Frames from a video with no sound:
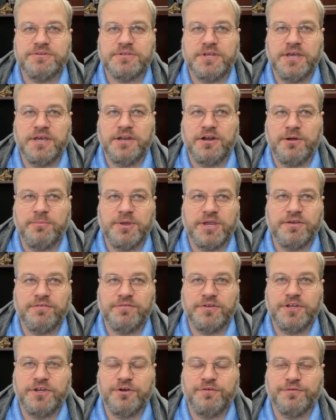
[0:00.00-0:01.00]
and I'll make a
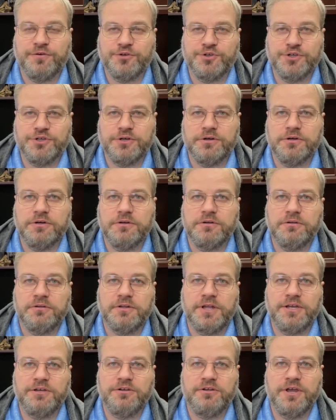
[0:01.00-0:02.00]
video for sure
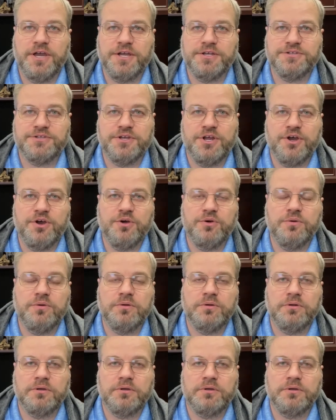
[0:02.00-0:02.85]
letting you guys know,